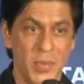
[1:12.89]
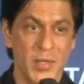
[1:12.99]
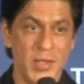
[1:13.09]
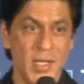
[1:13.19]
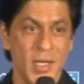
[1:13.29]
When
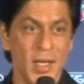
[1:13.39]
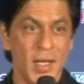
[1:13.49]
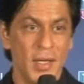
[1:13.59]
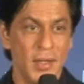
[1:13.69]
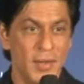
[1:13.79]
you see it,
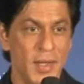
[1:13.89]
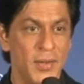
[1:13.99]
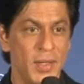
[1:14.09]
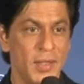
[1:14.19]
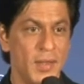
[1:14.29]
you know, then
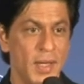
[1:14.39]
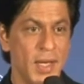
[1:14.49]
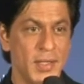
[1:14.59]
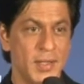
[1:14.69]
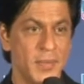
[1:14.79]
you get the
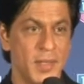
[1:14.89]
reaction.